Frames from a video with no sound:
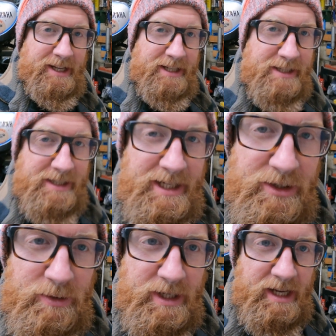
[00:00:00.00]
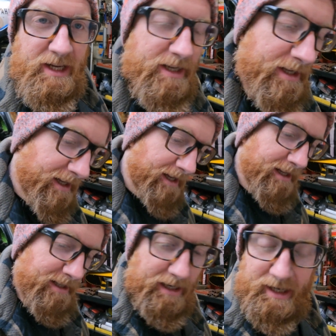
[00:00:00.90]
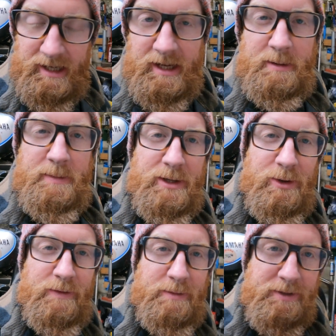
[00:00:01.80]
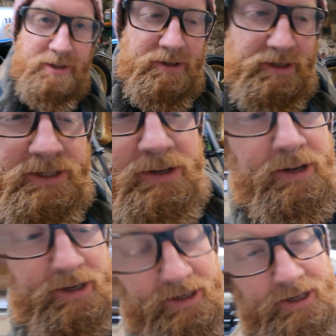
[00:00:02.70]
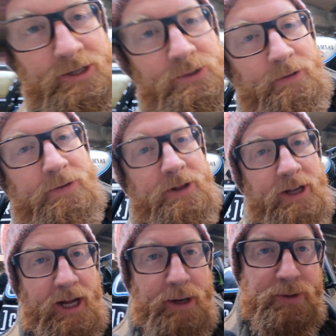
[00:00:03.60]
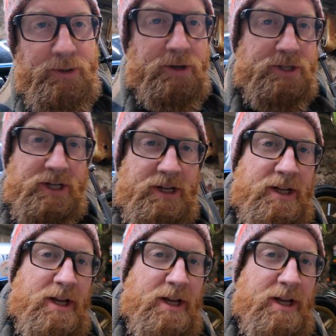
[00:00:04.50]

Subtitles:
It is a new day, and I had my COVID booster yesterday, so I feel like hammer dog shit.